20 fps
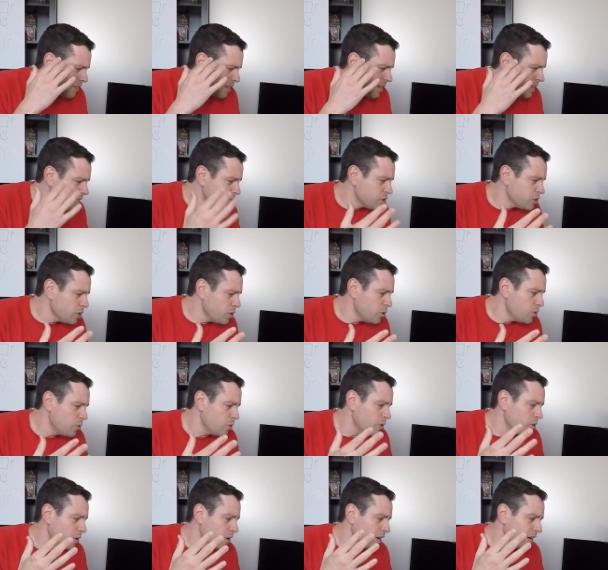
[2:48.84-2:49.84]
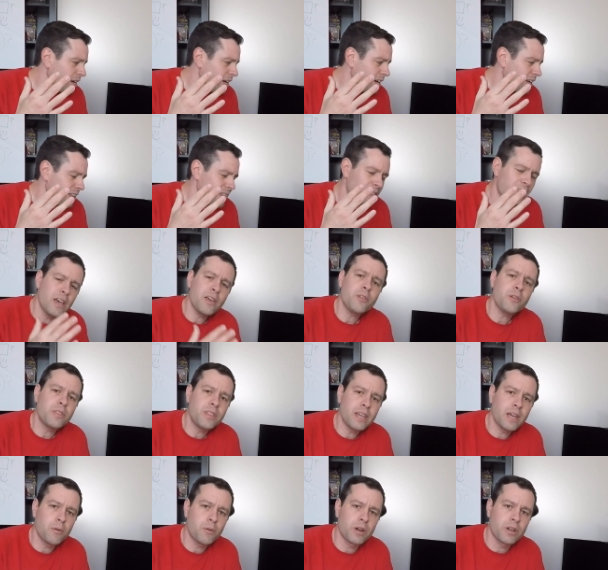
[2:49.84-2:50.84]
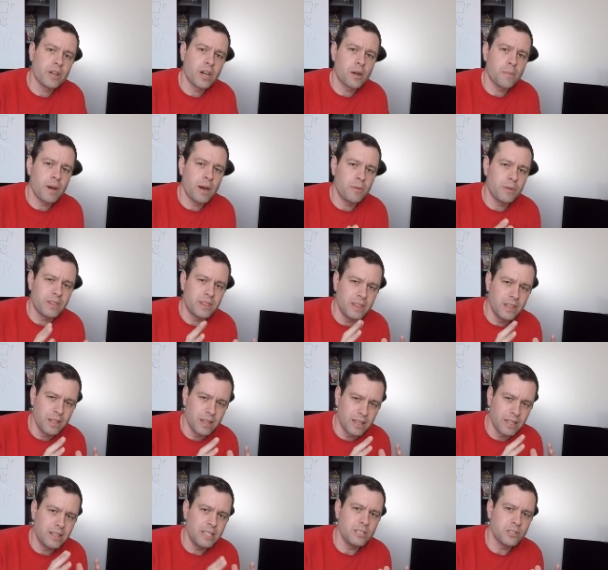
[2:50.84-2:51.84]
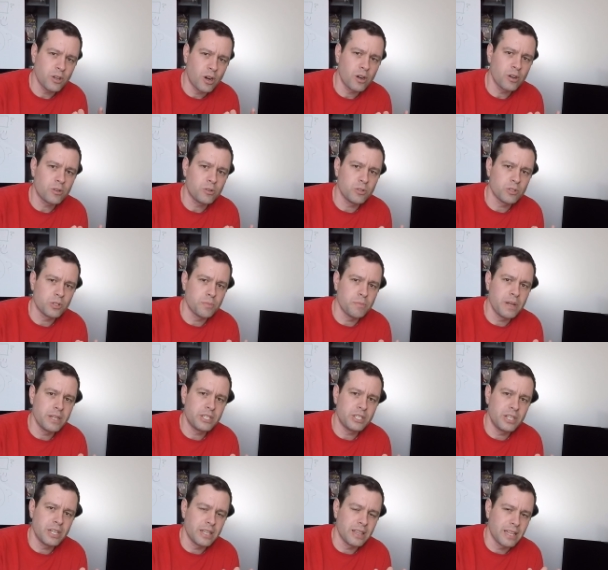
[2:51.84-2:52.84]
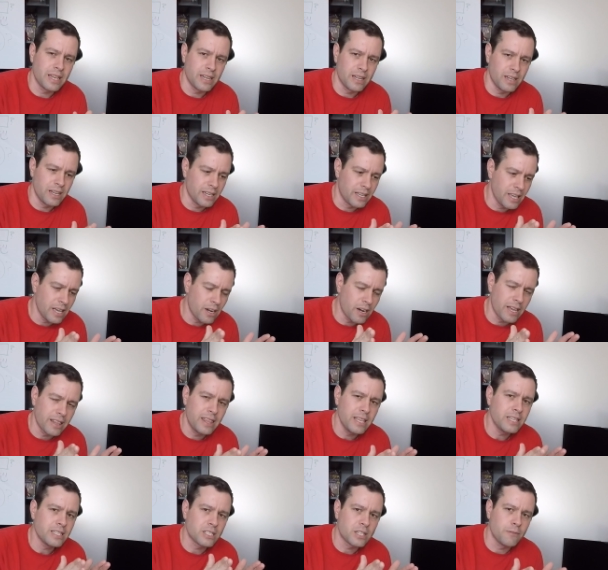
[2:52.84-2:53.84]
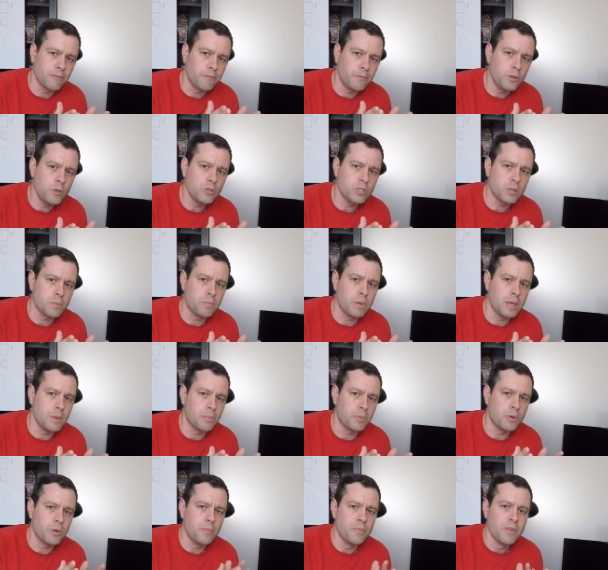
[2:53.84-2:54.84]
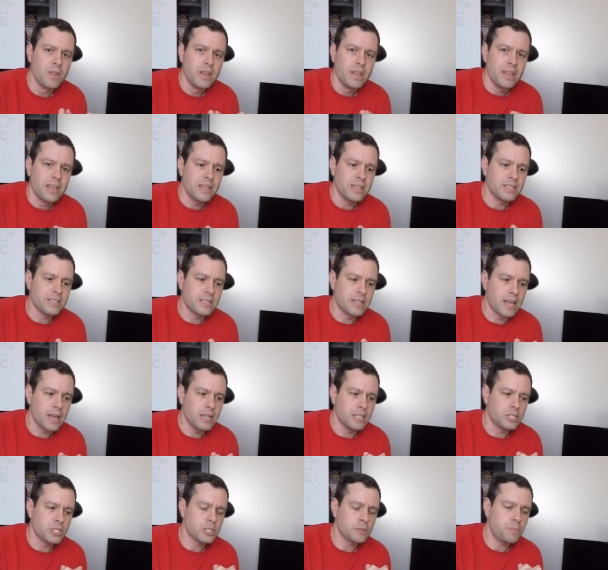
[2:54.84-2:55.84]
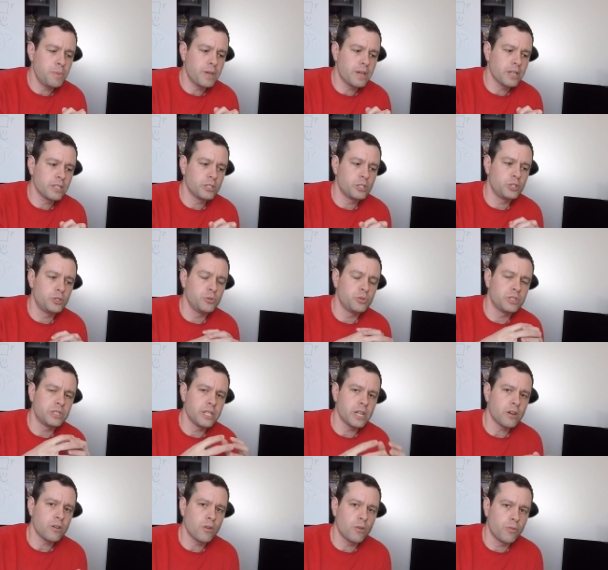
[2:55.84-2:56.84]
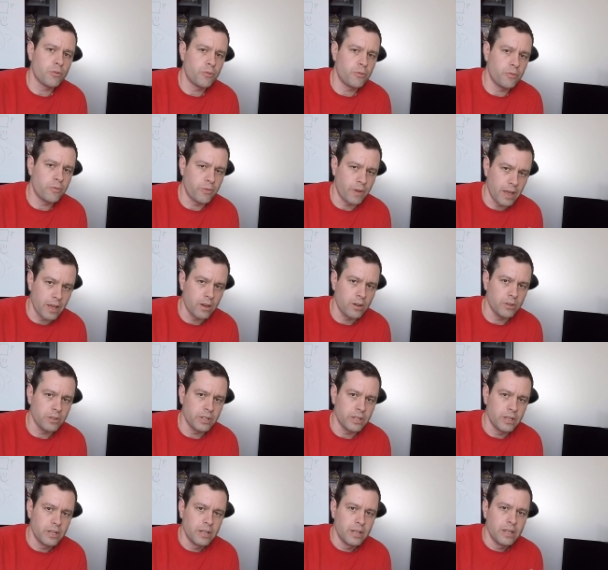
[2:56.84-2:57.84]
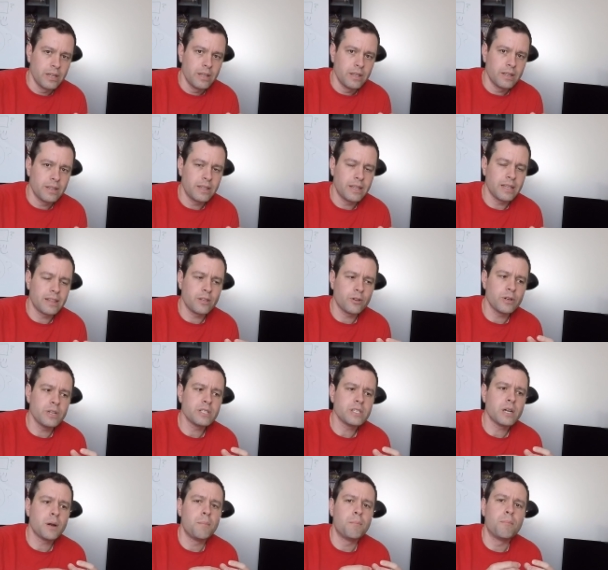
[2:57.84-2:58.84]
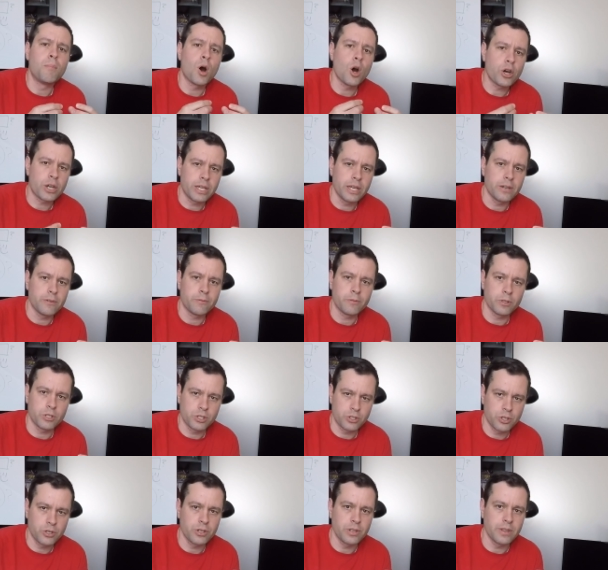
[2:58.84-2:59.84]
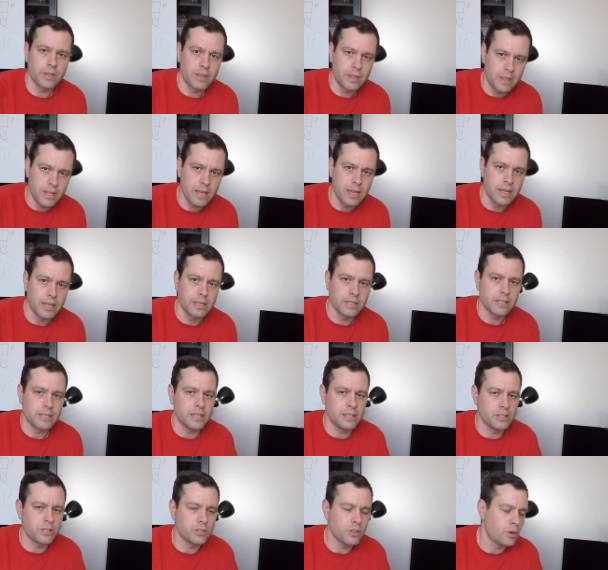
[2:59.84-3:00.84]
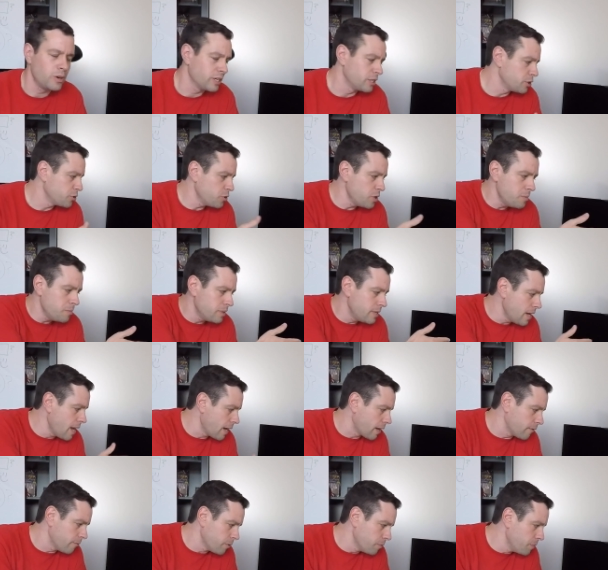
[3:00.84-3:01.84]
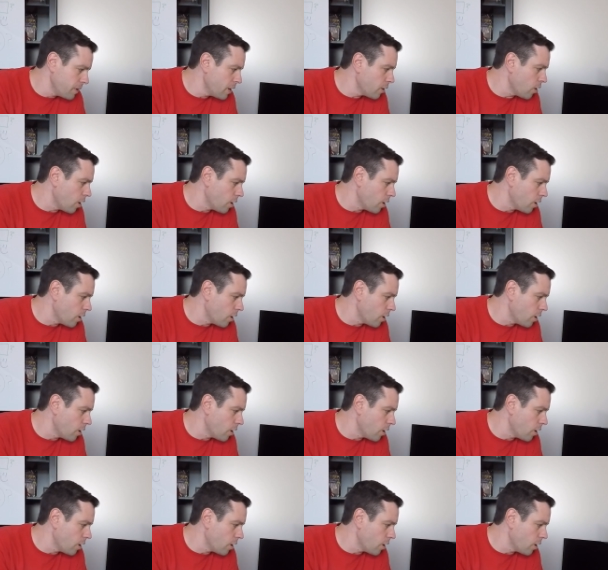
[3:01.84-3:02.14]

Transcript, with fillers: and so uh, the other thing I want to talk about with th- that these articles are mentioning that again I think is confusing people is that just because Juicero failed, that there isn't a market for certain things. And so Extreme Tech from their